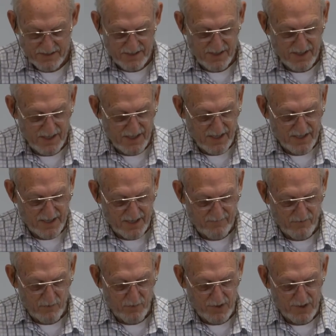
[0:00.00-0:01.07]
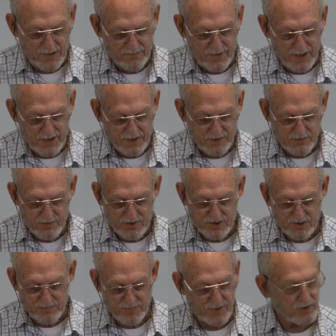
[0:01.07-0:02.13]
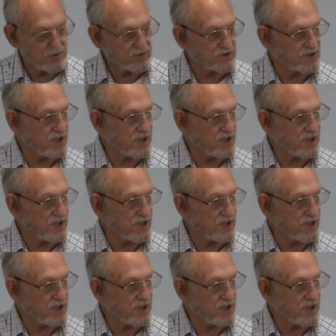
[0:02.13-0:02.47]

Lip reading: And everyone living in Jerusalem knows